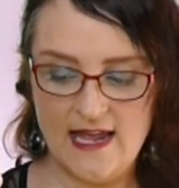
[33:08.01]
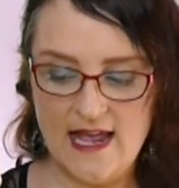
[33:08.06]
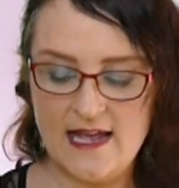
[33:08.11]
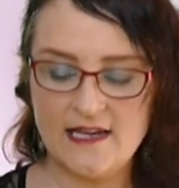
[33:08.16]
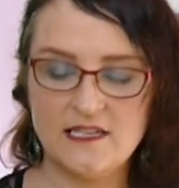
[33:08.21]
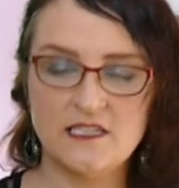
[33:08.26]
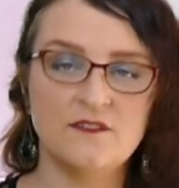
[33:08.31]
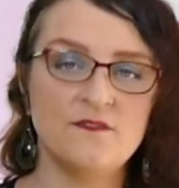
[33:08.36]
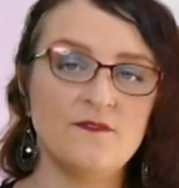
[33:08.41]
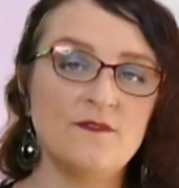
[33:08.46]

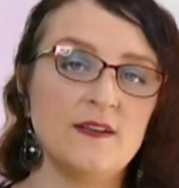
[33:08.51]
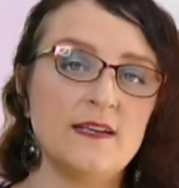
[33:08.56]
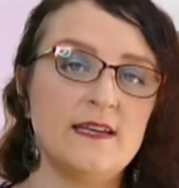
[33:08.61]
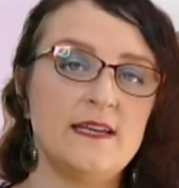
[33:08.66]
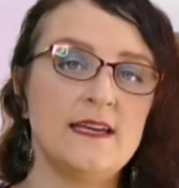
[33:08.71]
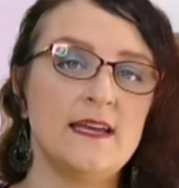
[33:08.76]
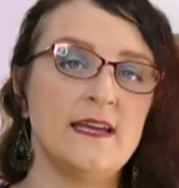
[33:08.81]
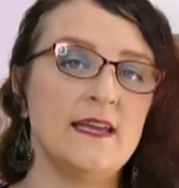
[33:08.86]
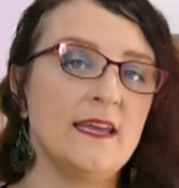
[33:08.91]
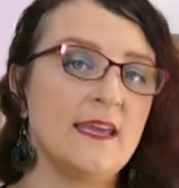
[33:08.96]

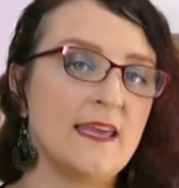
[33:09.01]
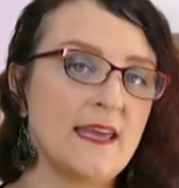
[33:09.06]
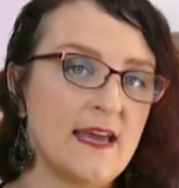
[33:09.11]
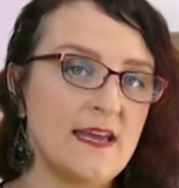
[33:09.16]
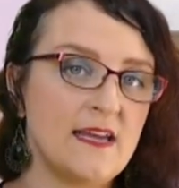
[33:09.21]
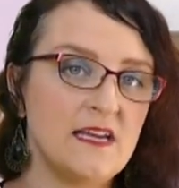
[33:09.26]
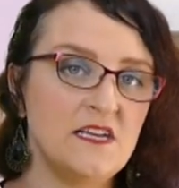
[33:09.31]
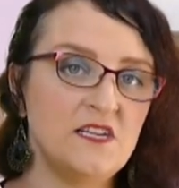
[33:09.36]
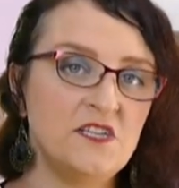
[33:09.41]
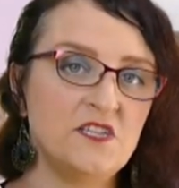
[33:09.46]
actively
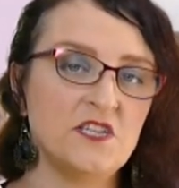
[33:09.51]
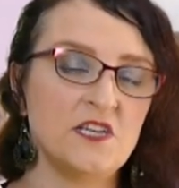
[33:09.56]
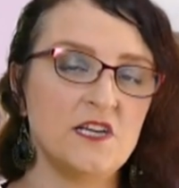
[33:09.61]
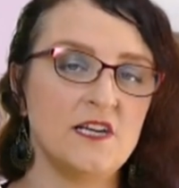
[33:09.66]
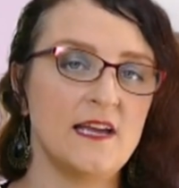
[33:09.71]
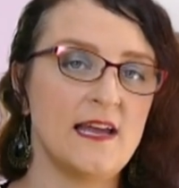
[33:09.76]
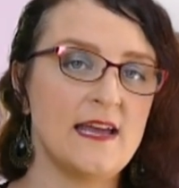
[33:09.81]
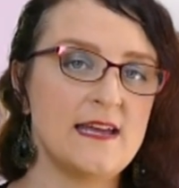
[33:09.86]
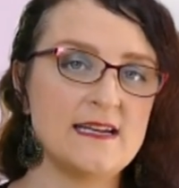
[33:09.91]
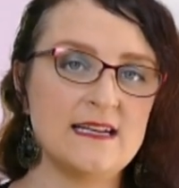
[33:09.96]

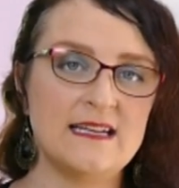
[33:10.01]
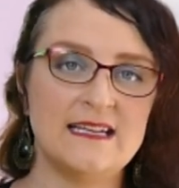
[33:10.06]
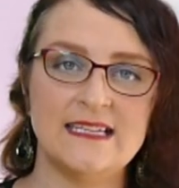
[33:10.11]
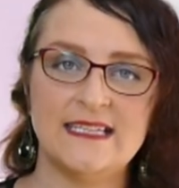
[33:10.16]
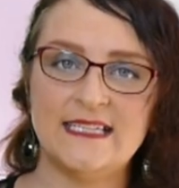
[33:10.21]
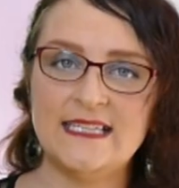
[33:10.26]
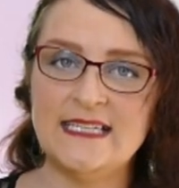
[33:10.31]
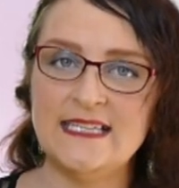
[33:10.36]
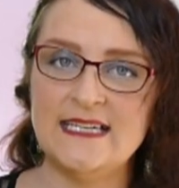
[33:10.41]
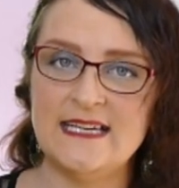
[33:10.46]
engaging and
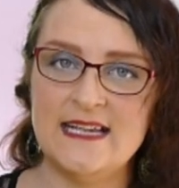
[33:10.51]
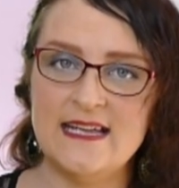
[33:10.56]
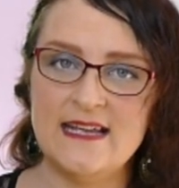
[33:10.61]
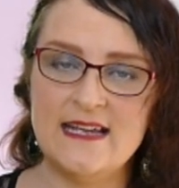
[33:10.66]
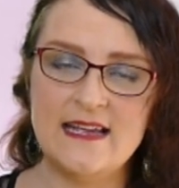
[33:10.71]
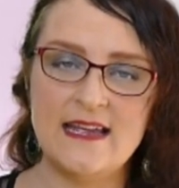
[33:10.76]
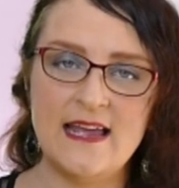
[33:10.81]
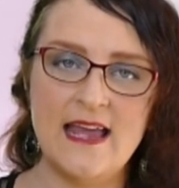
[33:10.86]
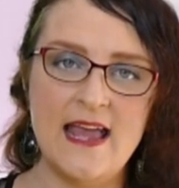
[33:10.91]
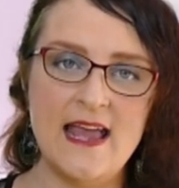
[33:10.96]

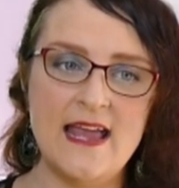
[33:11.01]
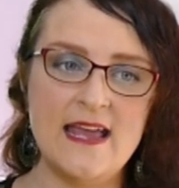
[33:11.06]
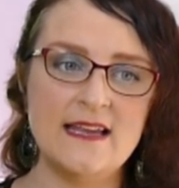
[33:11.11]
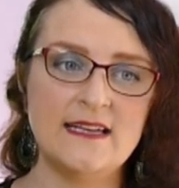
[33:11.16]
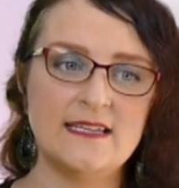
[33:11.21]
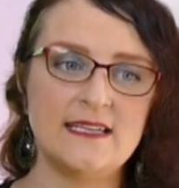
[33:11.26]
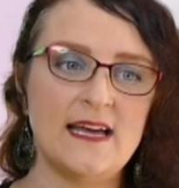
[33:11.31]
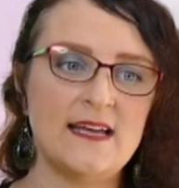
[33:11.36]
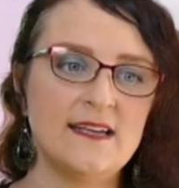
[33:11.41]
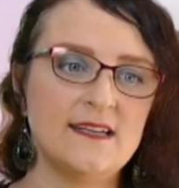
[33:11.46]
listening
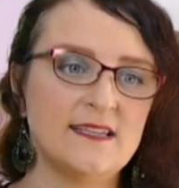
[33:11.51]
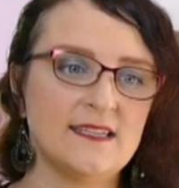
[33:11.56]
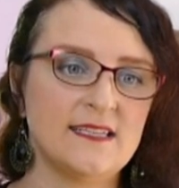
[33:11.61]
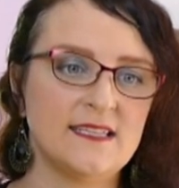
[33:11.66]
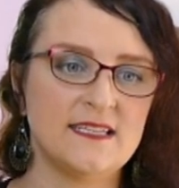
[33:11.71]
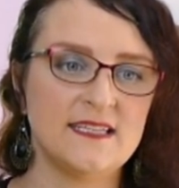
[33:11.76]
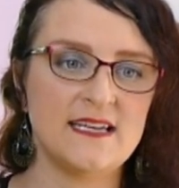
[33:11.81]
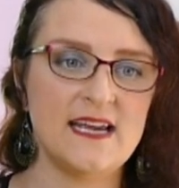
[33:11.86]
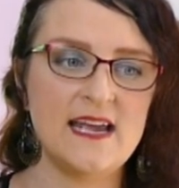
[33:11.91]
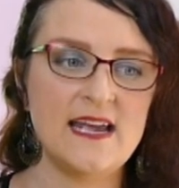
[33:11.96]
and
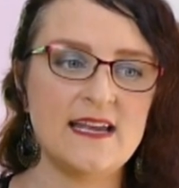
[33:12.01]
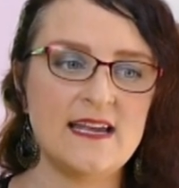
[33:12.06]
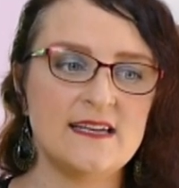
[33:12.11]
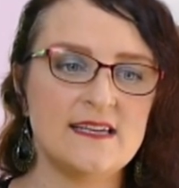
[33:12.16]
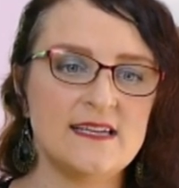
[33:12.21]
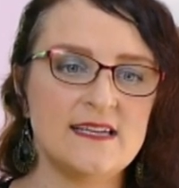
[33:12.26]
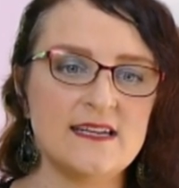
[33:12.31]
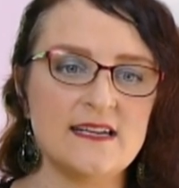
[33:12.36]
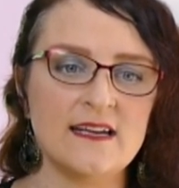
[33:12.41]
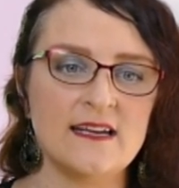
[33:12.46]

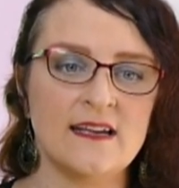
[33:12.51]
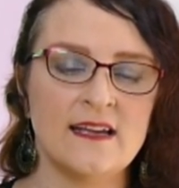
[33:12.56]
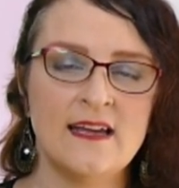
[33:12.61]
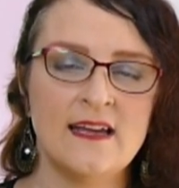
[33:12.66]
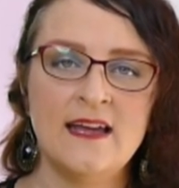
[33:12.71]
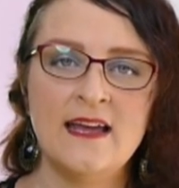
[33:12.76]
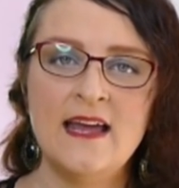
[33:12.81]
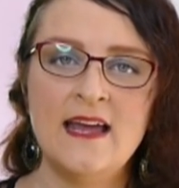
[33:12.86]
understanding,